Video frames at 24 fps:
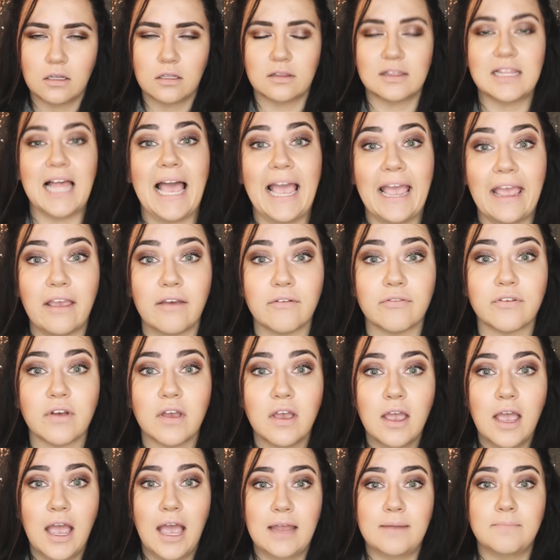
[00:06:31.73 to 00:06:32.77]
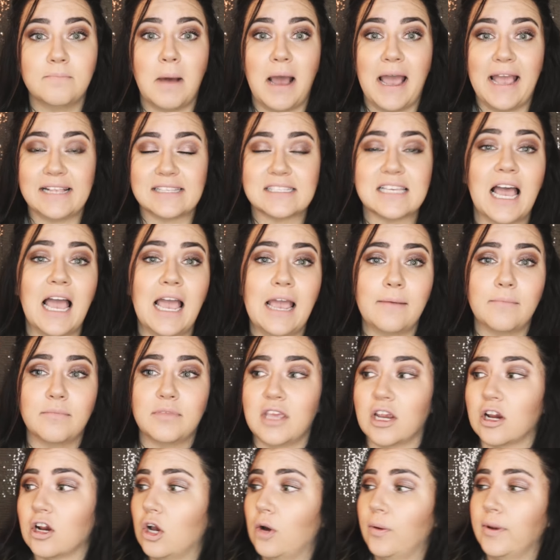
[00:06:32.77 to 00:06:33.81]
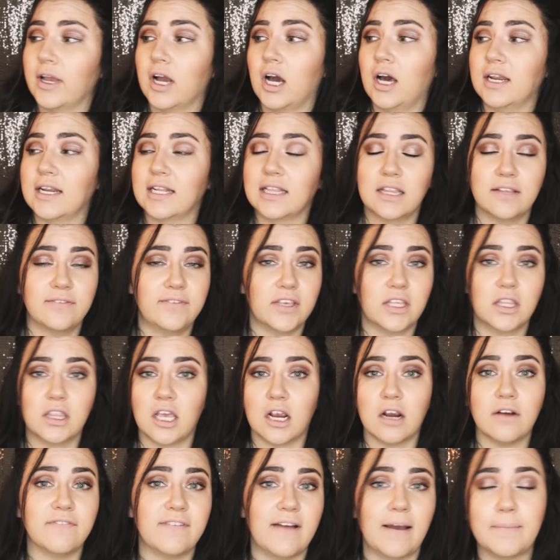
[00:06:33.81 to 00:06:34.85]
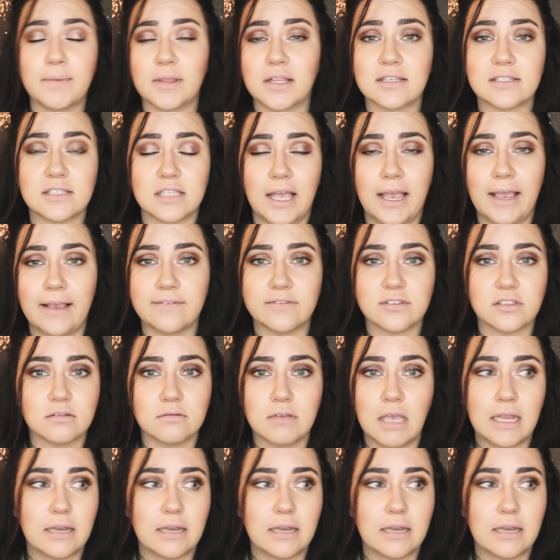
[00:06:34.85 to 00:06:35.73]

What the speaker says: life and my time. They're going on and living their fabulous lives